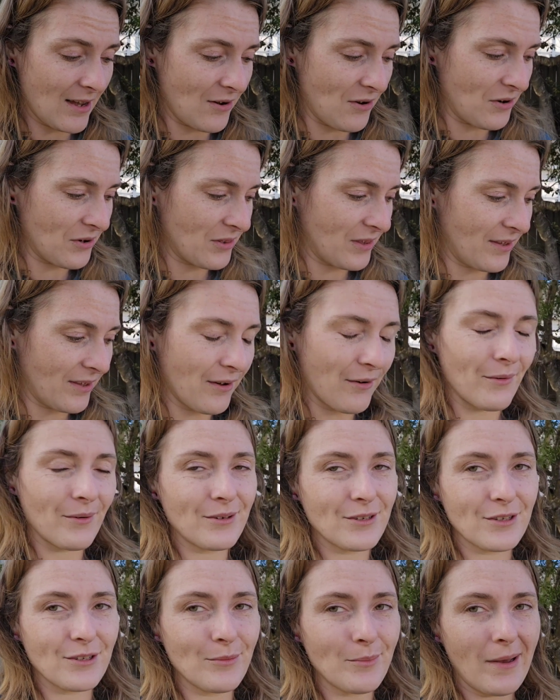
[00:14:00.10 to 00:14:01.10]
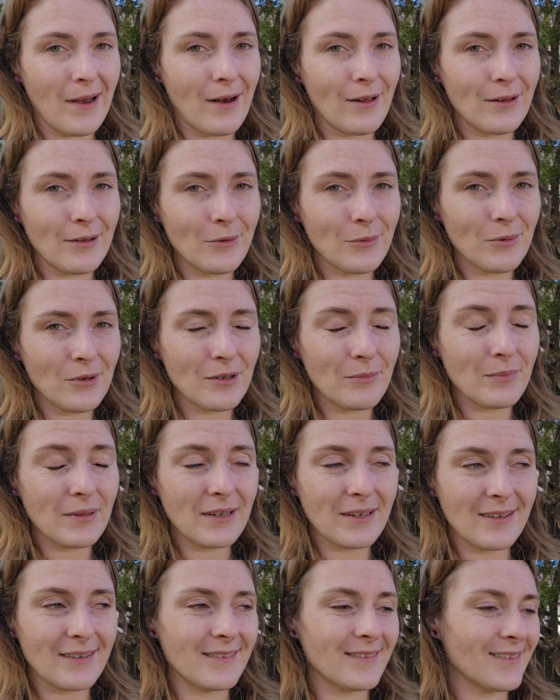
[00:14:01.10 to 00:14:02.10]
are the original pallet wood,
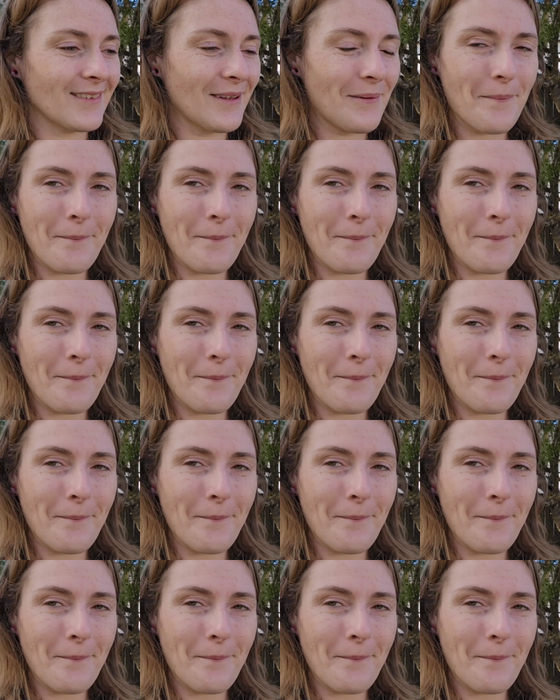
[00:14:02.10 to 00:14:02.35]
because